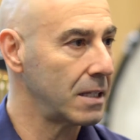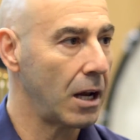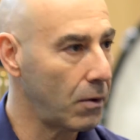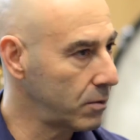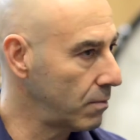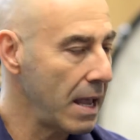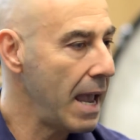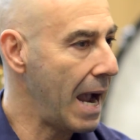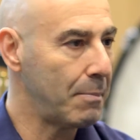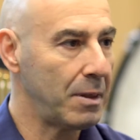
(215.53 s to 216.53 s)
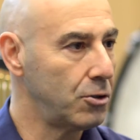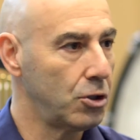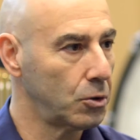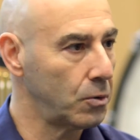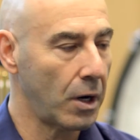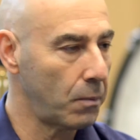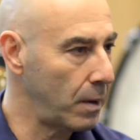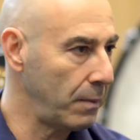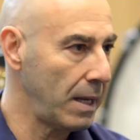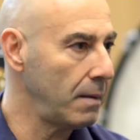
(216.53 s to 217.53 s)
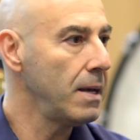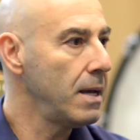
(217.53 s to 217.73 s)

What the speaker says: and how happy the children are when we